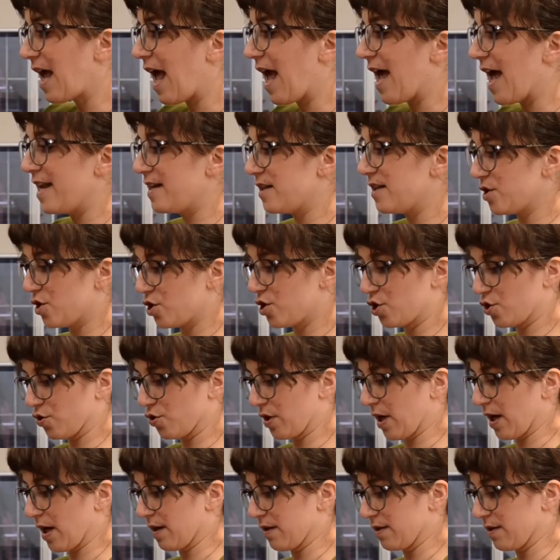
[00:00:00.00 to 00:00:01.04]
and
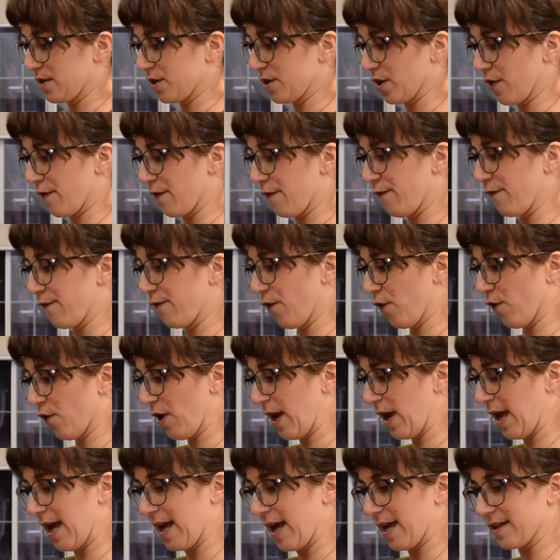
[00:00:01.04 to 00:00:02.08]
sugar. So
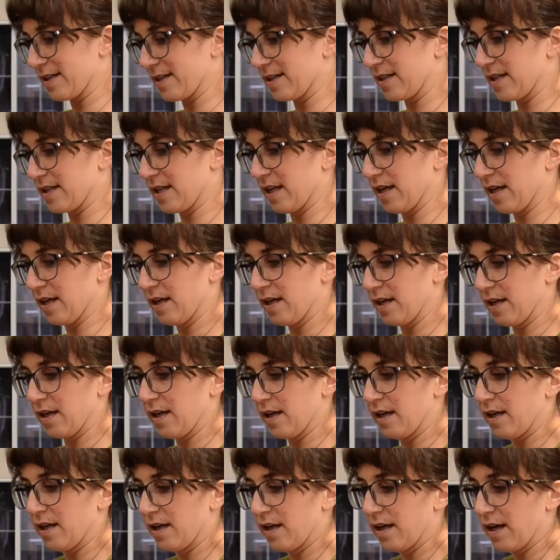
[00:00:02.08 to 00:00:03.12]
4 eggs
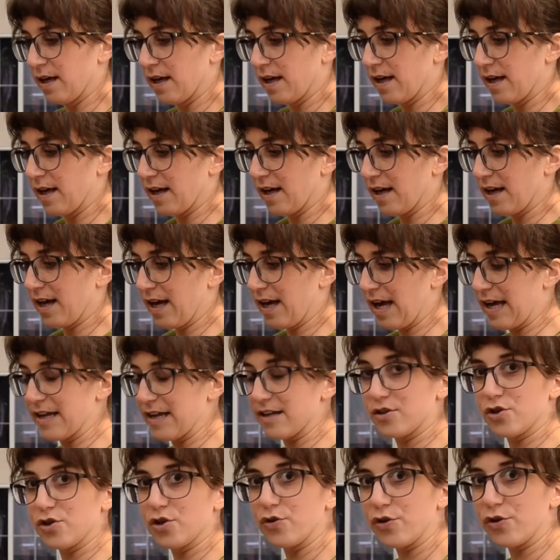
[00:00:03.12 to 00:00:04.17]

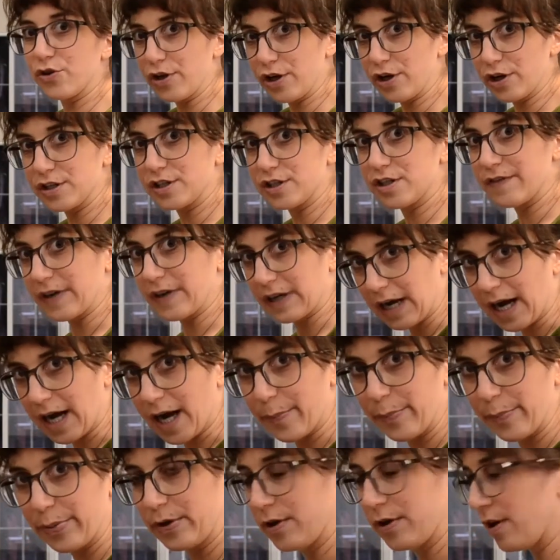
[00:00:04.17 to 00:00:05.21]
and 2/3 of a
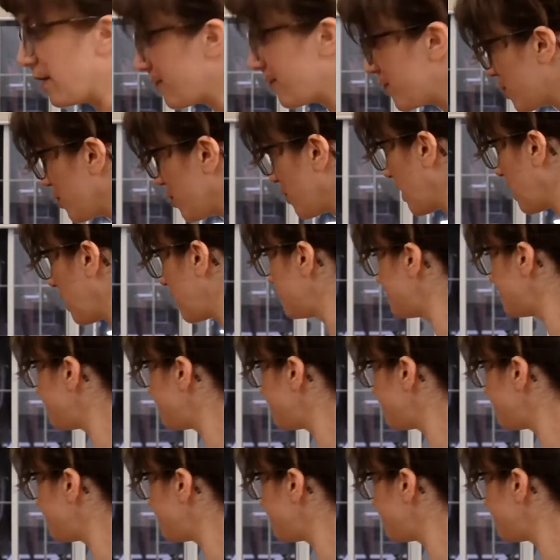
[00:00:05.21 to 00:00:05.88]
cup of sugar.